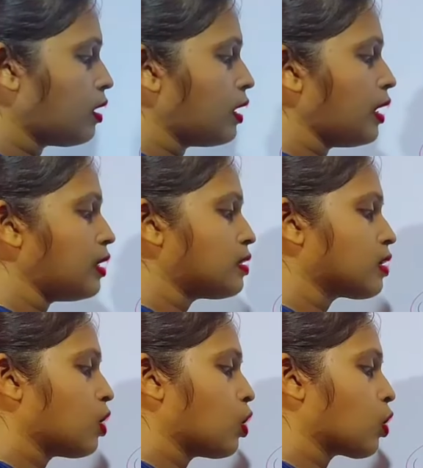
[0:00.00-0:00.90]
is
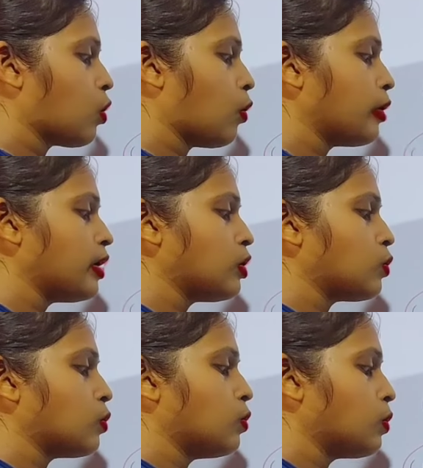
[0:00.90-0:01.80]
going
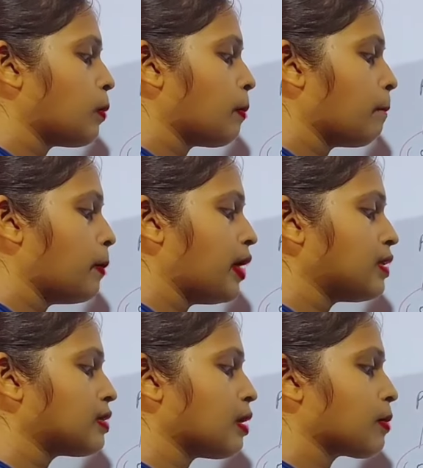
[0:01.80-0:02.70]
to make
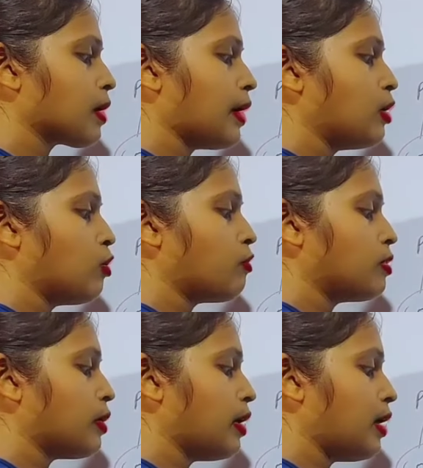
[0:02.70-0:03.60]
some kind of a
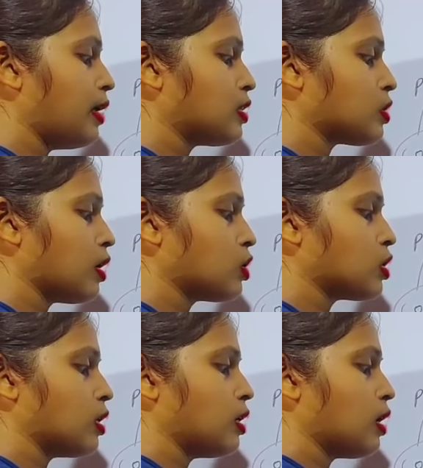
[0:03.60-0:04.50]
thread like
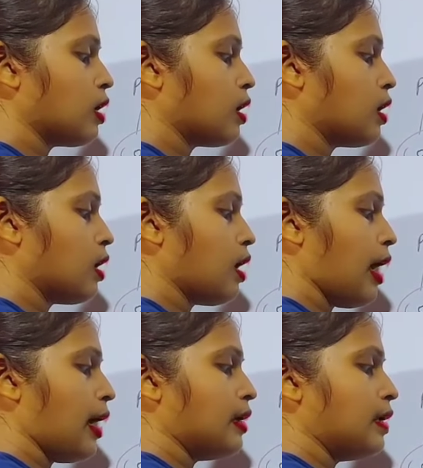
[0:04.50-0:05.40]
structure,
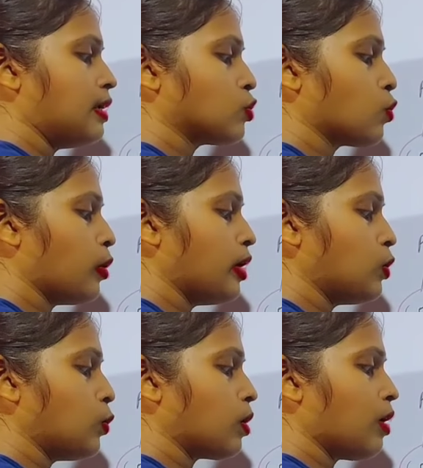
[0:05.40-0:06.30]
and it is going
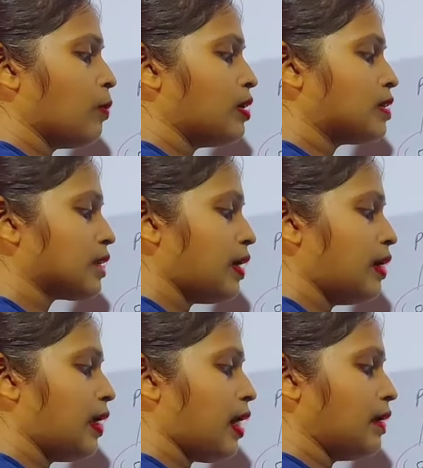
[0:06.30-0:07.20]
to cover its
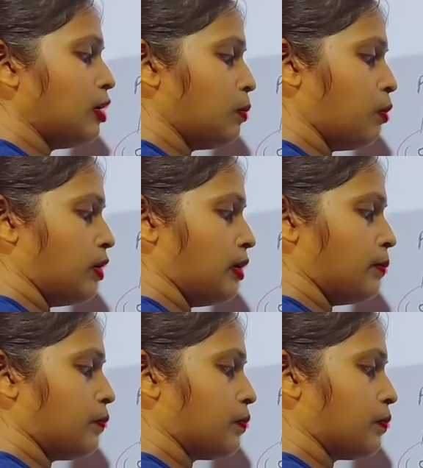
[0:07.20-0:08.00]
entire body.